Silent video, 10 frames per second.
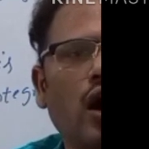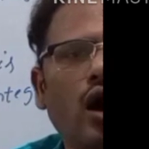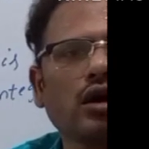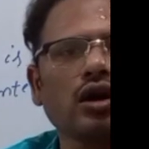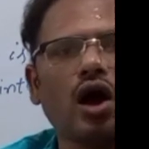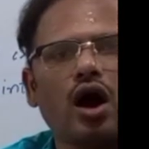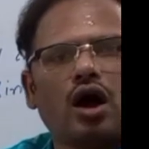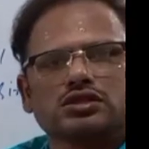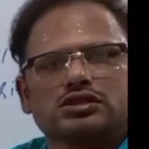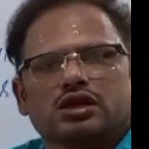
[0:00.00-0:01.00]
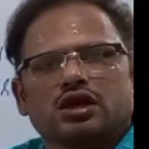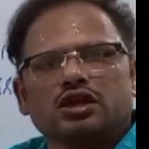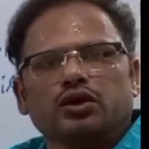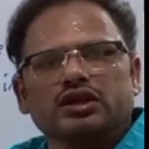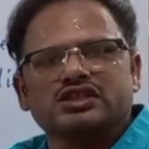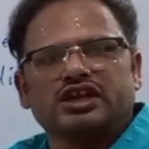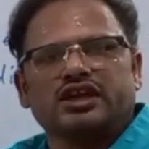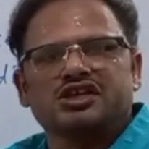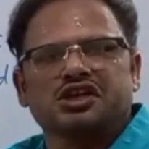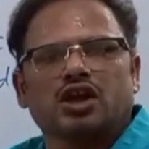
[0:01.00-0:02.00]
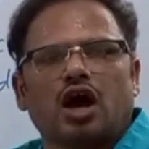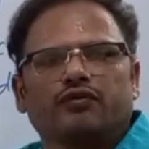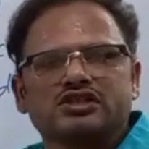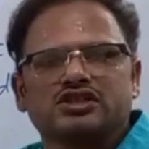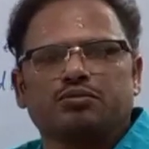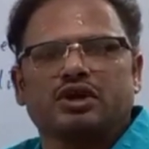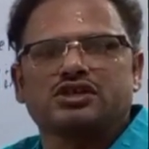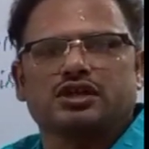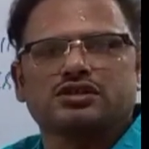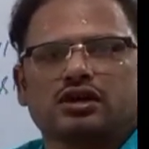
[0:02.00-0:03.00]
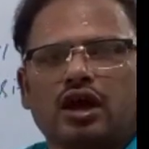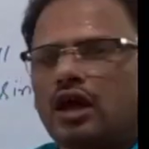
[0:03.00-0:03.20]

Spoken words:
or lost during the secretion of the sebaceous